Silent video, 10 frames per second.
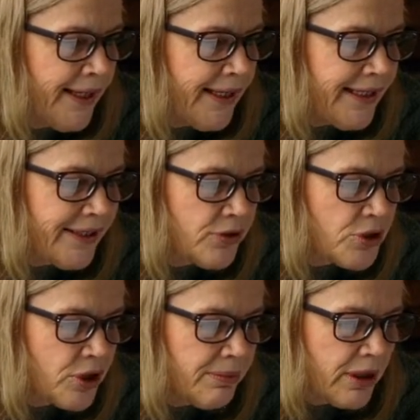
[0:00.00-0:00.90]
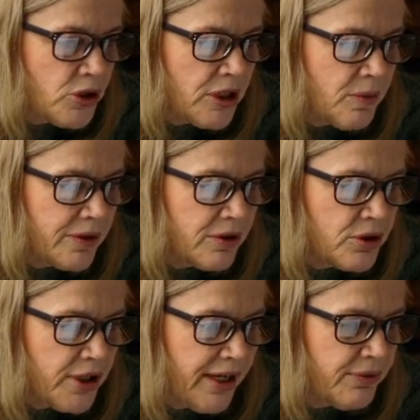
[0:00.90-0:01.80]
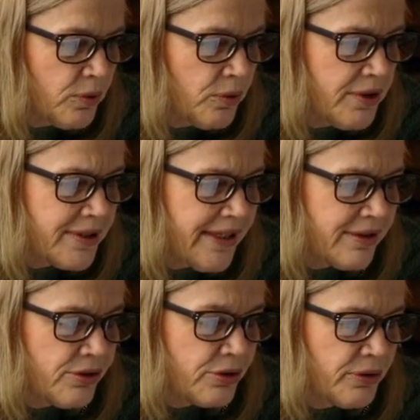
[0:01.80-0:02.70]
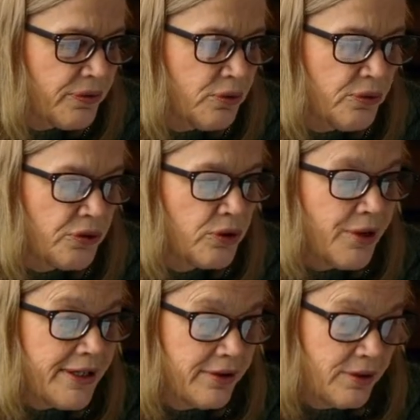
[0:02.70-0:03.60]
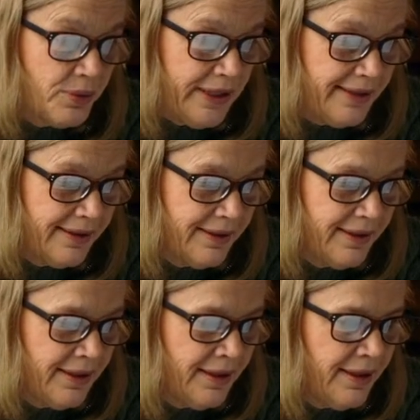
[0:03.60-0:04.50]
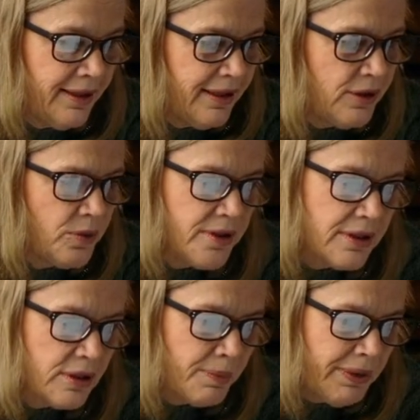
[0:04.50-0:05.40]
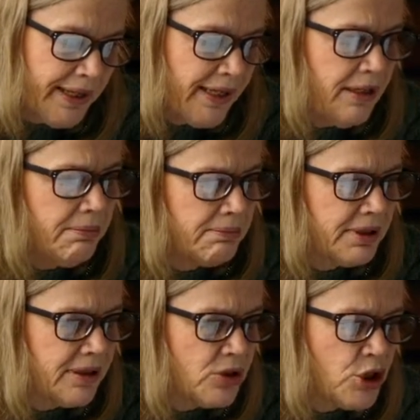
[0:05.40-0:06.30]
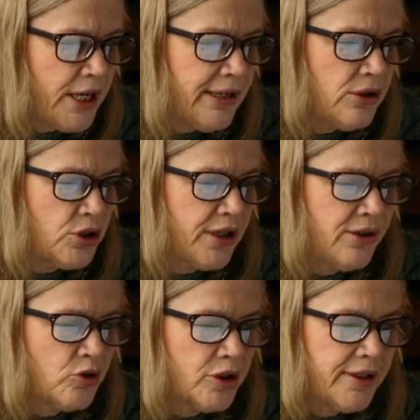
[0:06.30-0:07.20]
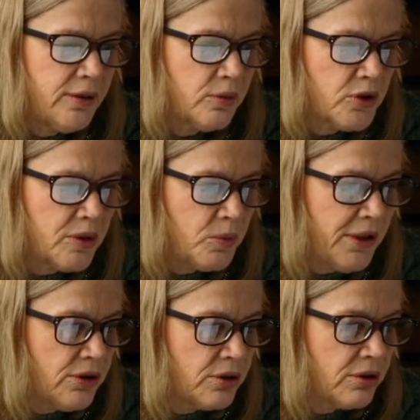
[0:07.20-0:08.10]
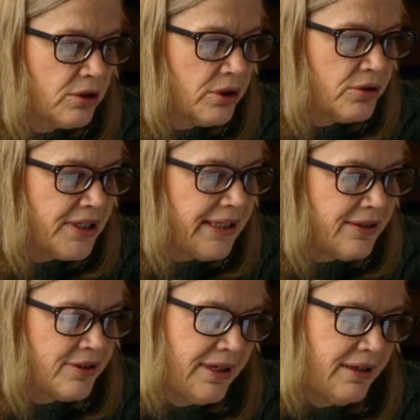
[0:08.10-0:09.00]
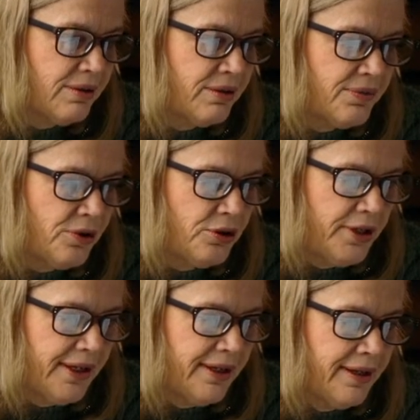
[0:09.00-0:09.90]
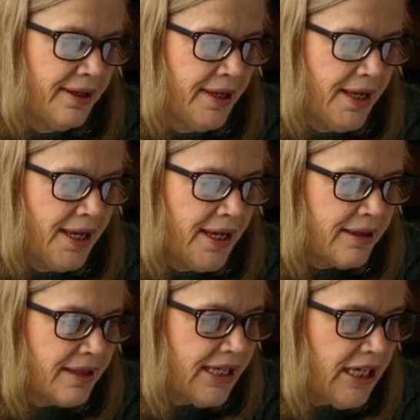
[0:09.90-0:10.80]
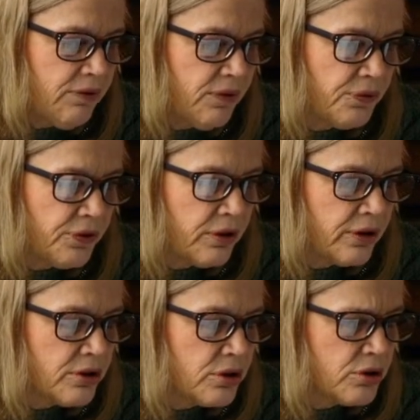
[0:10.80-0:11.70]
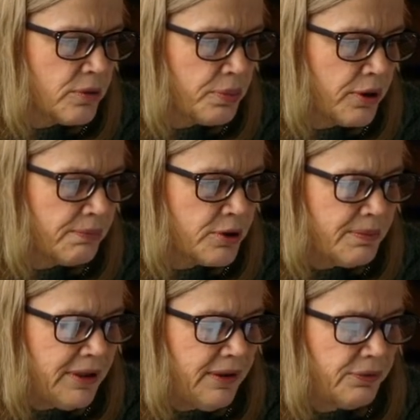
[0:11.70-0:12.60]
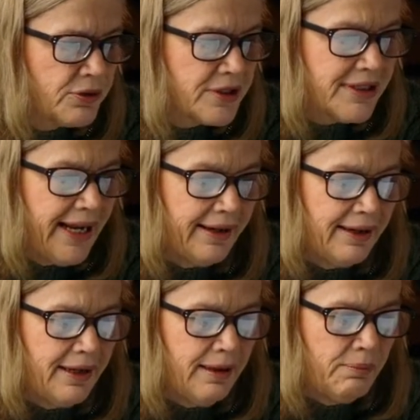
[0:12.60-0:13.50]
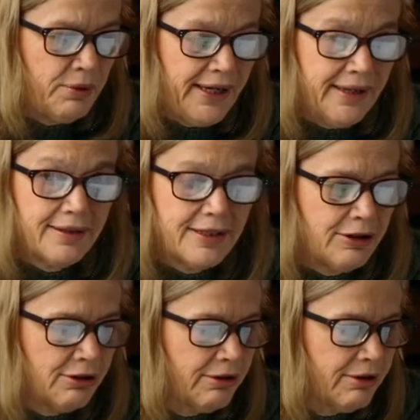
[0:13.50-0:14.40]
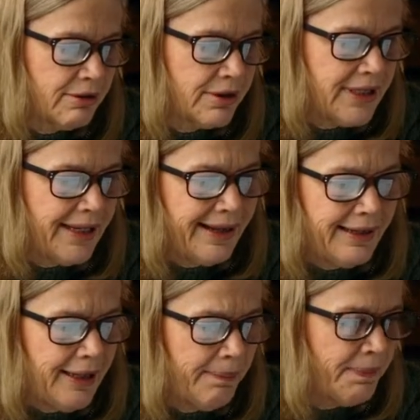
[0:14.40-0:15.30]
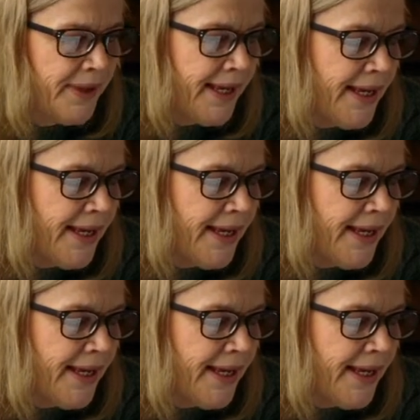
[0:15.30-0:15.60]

He loved it so much he wanted to have all his lessons on the floor for the rest of the week. It wasn't play, but it changed a chilly autumn week to a cozy get-together of learning. They even forgot to prompt me for a snack break at 10 a.m.